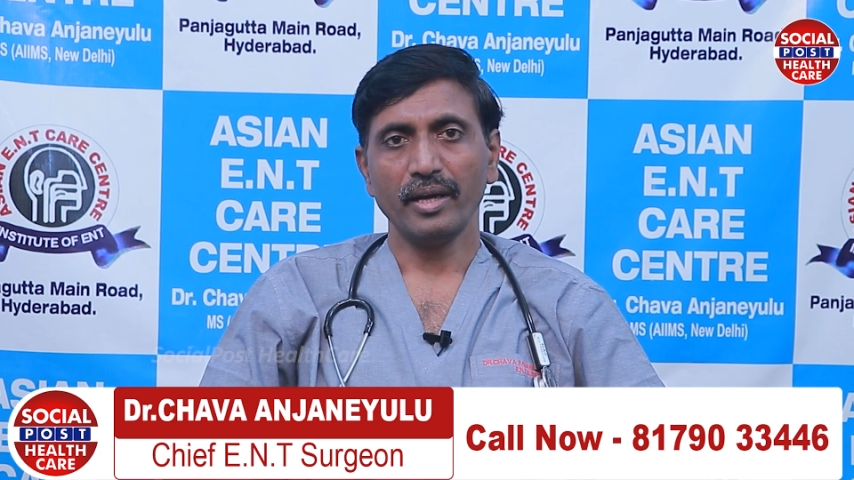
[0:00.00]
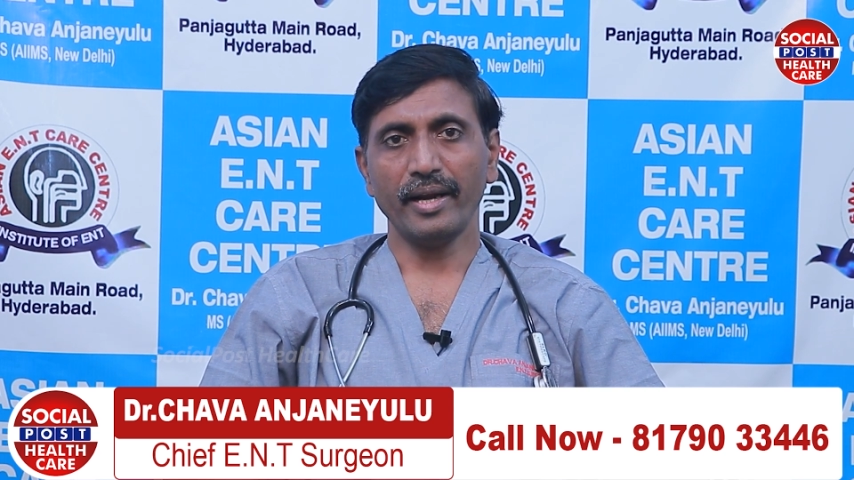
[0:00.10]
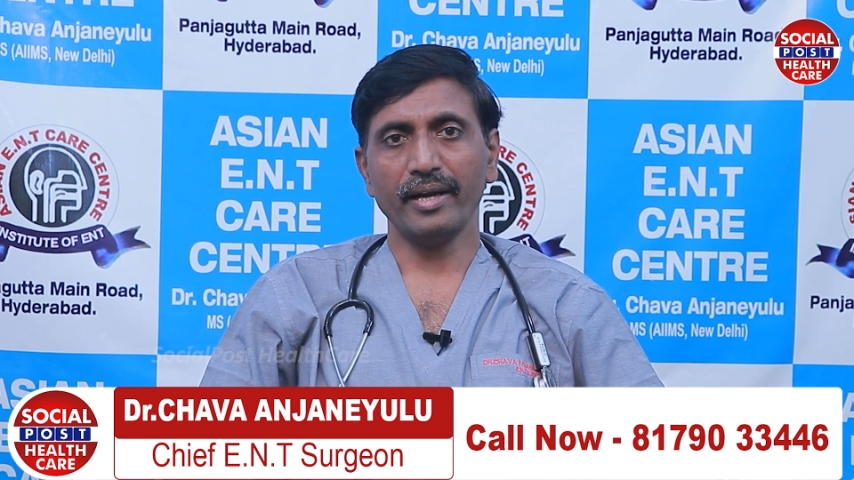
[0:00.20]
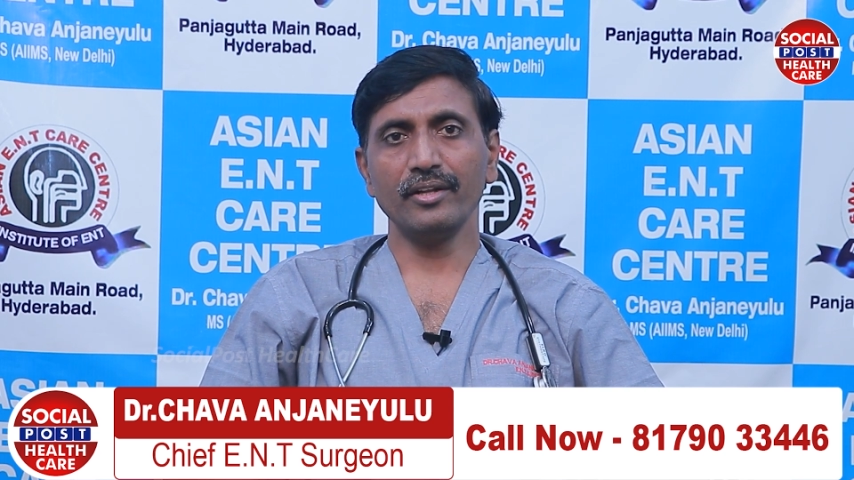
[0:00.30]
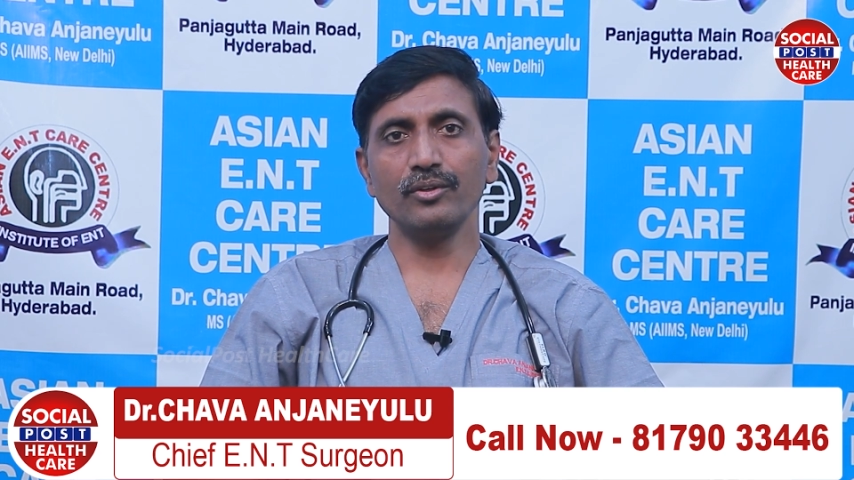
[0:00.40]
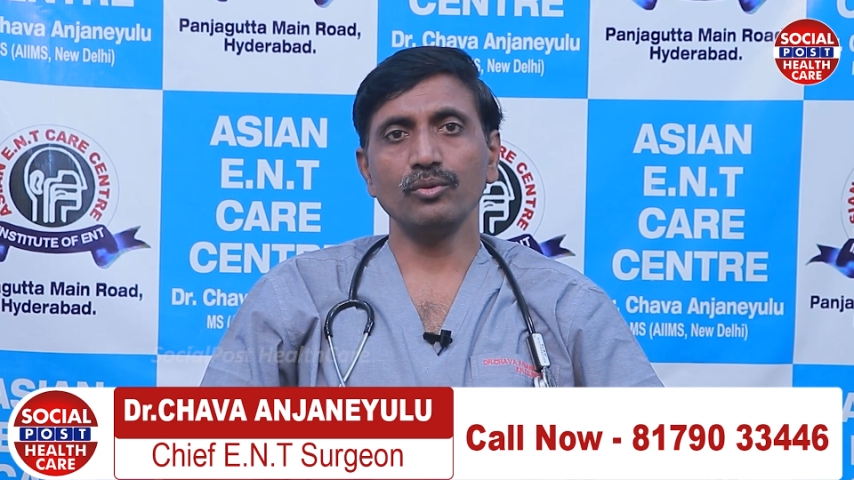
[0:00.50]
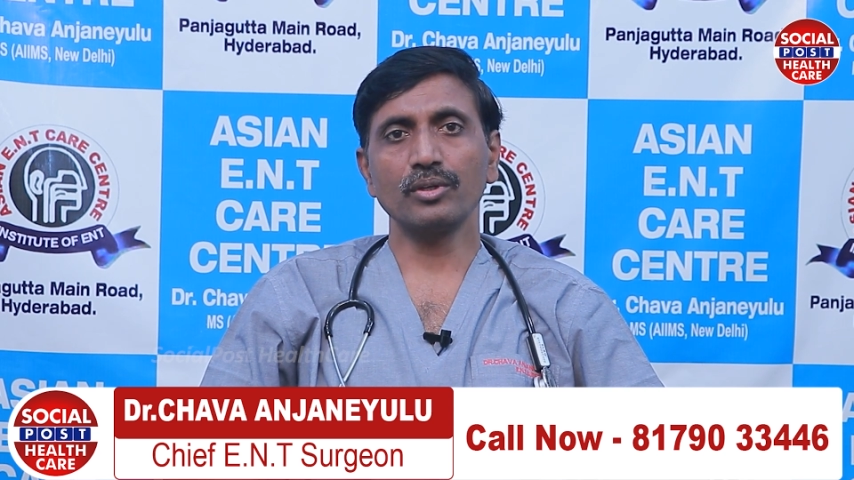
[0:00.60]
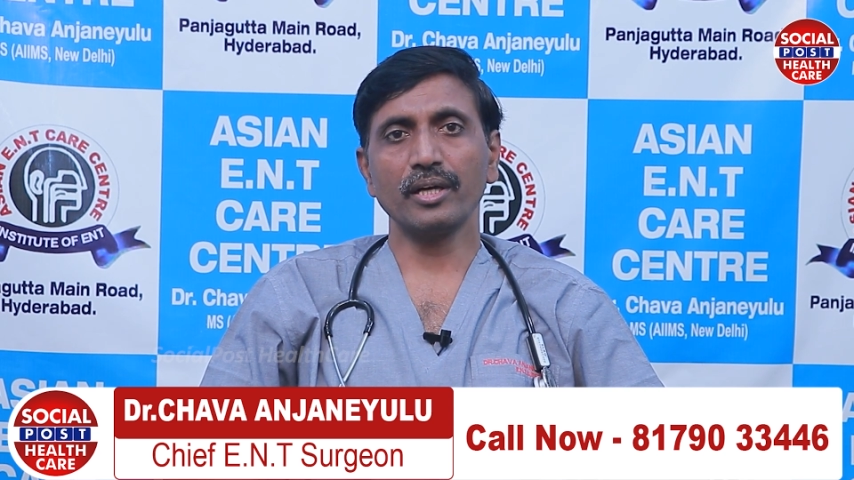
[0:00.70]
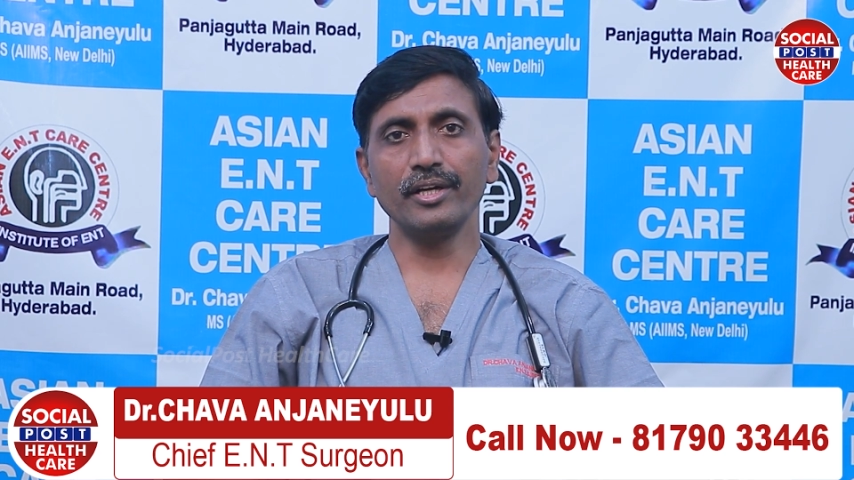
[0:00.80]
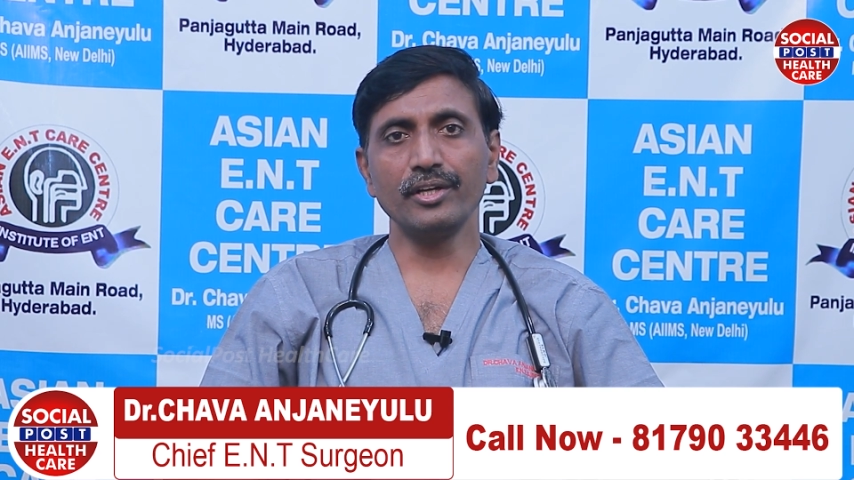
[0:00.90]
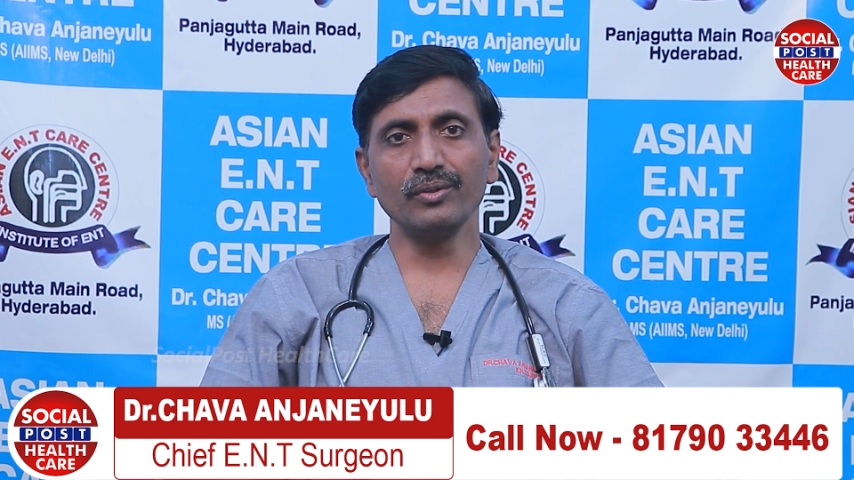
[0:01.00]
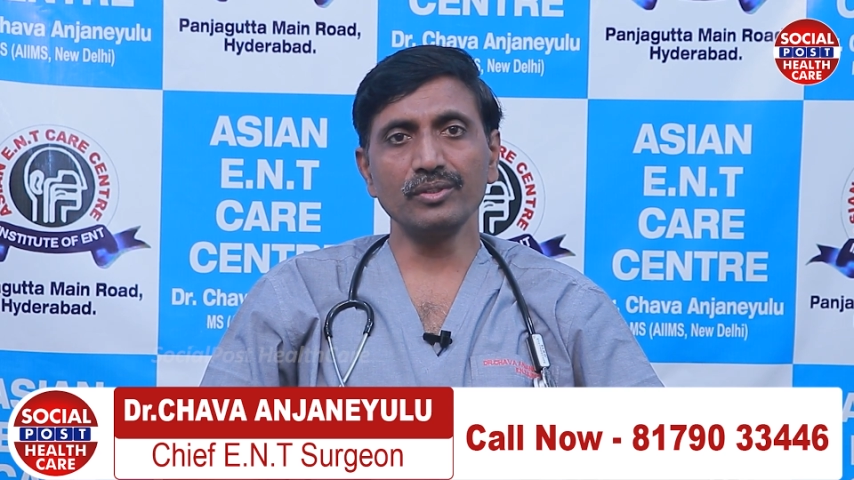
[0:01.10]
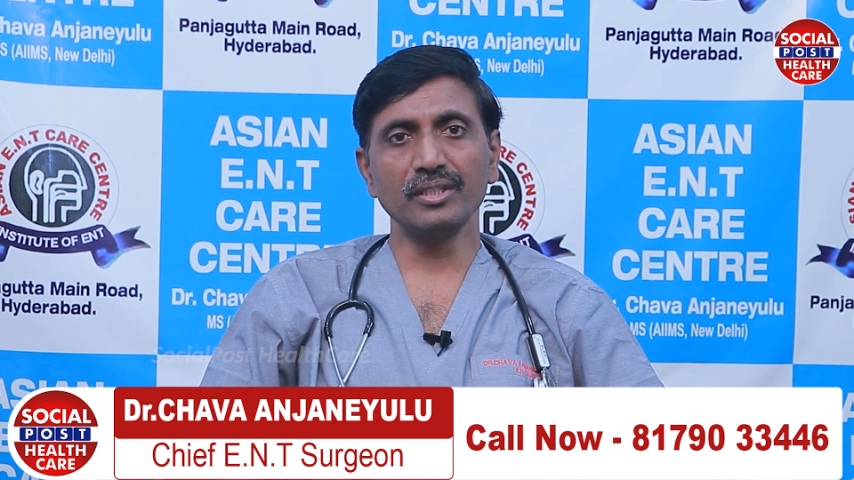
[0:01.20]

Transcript: and you continue with